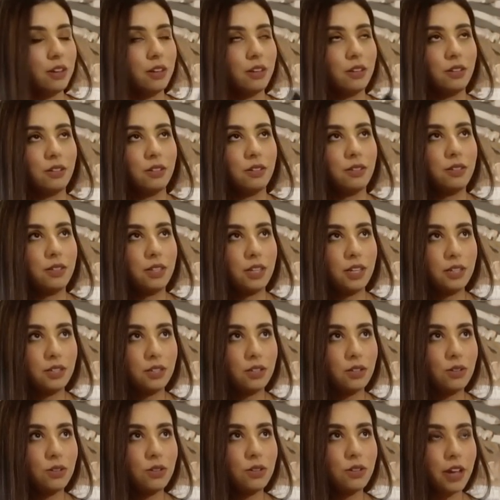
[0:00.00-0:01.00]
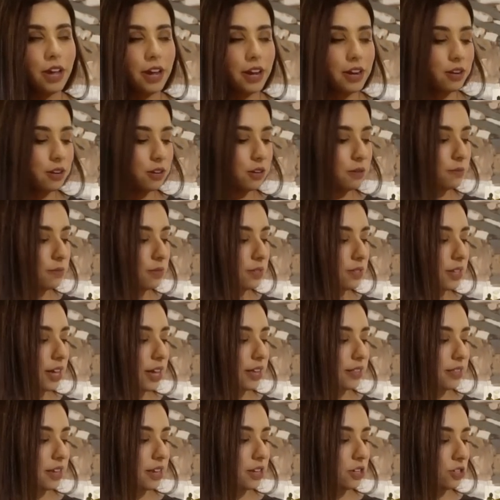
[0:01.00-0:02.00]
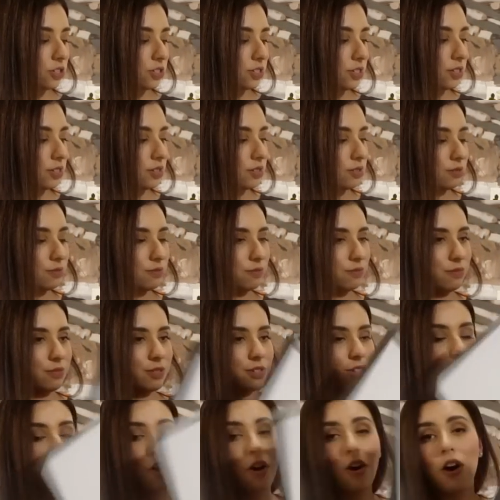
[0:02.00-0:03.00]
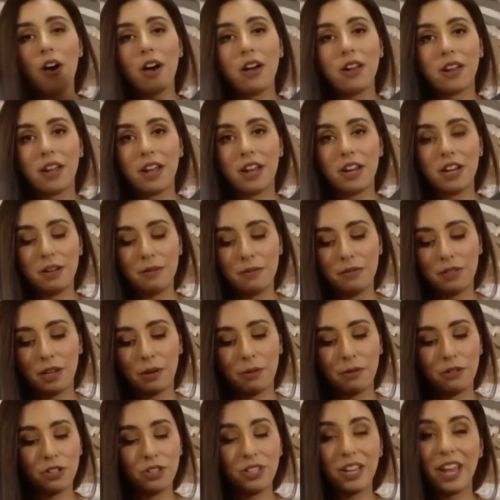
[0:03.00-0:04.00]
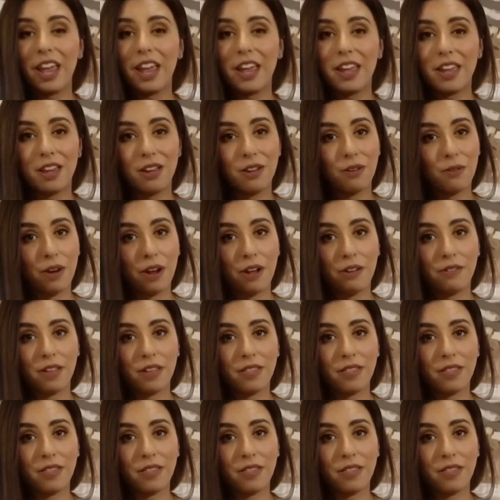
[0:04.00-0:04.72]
seasonal items that they just, like hot items that were just hanging around.